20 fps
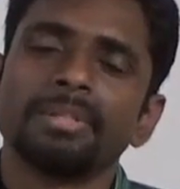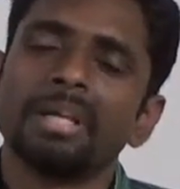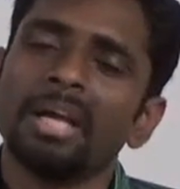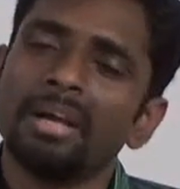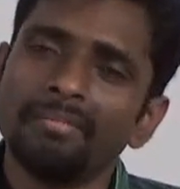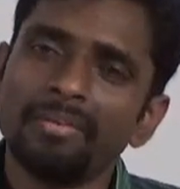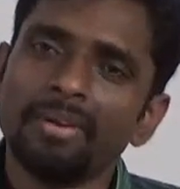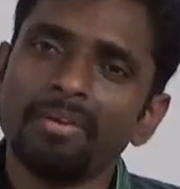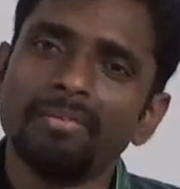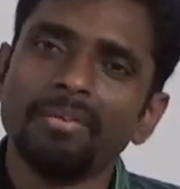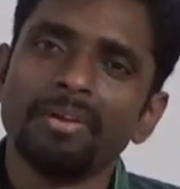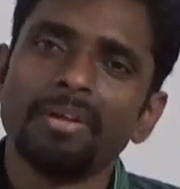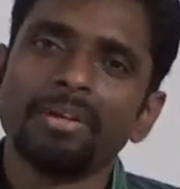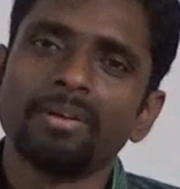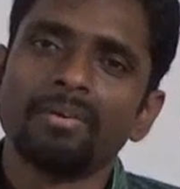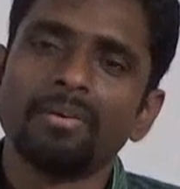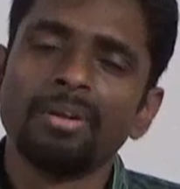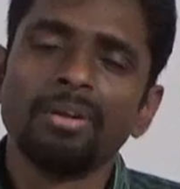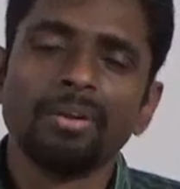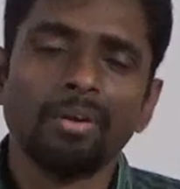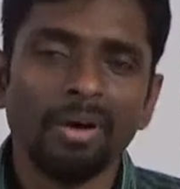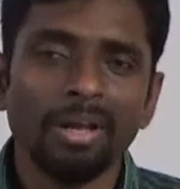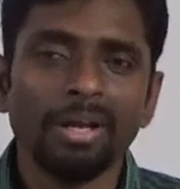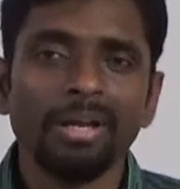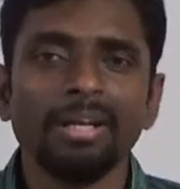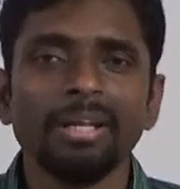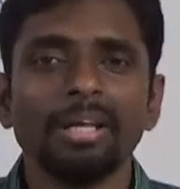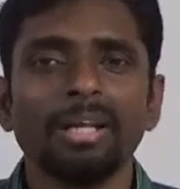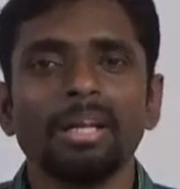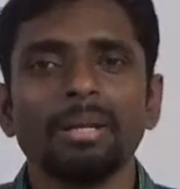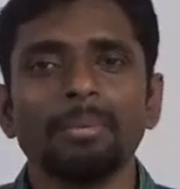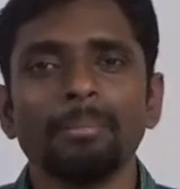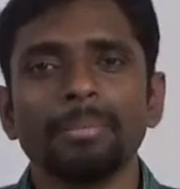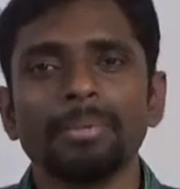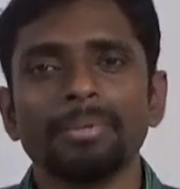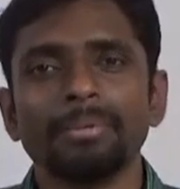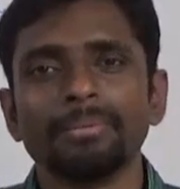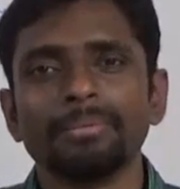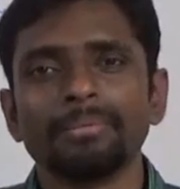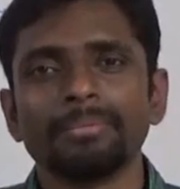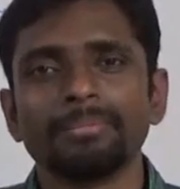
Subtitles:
everywhere, in all real numbers.